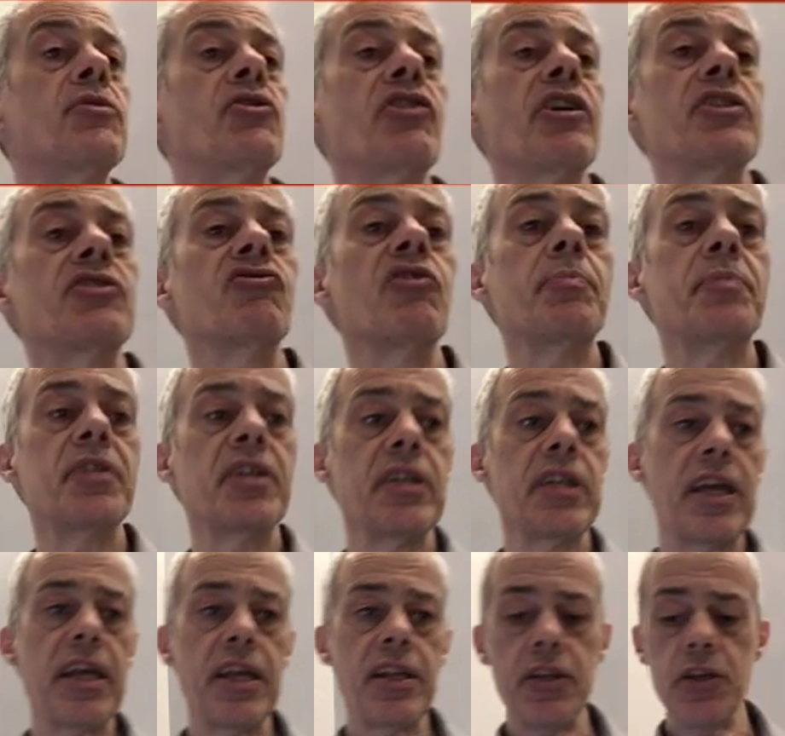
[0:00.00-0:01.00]
transcription
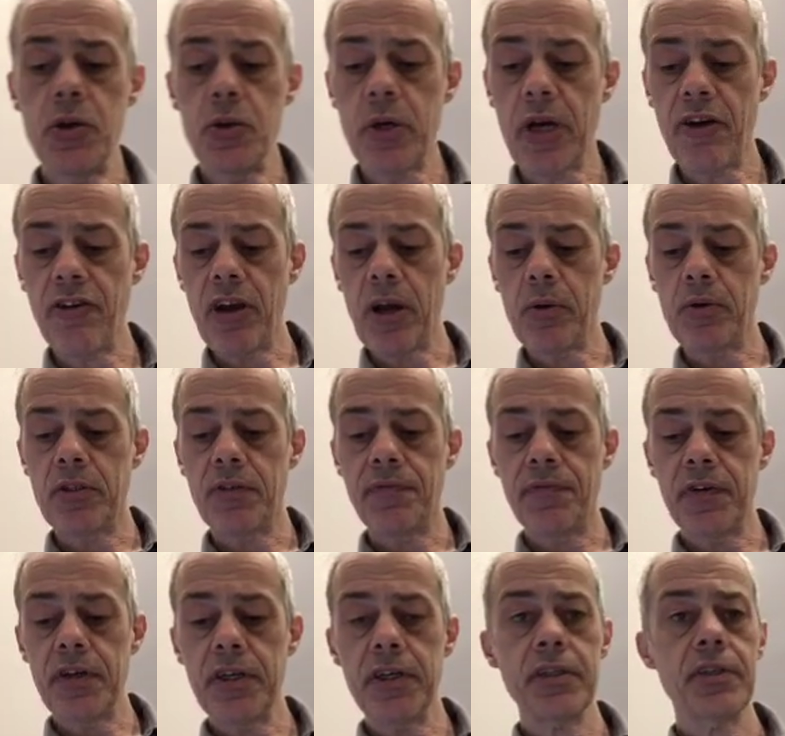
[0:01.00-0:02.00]
in eukaryotes
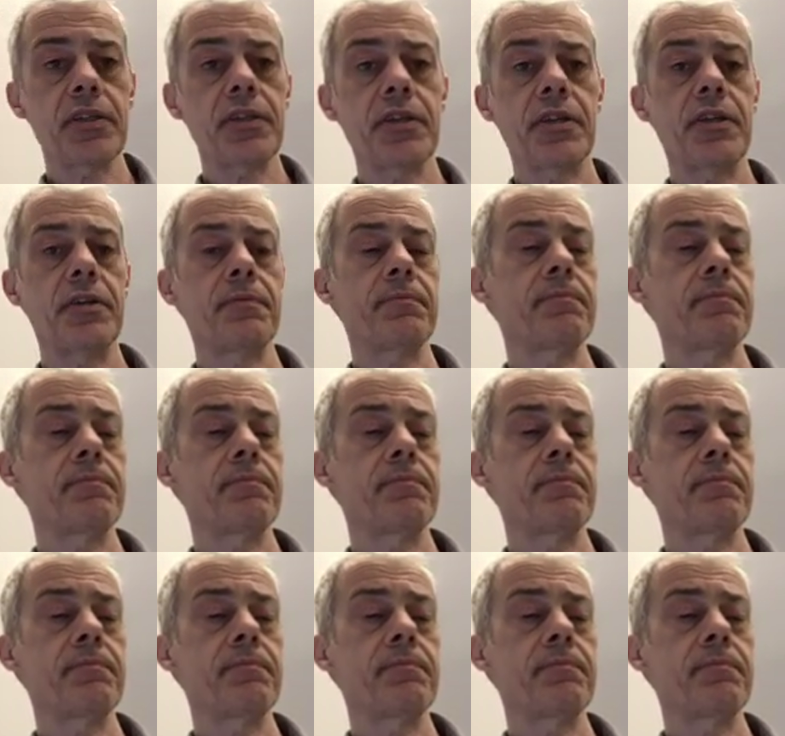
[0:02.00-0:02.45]
first.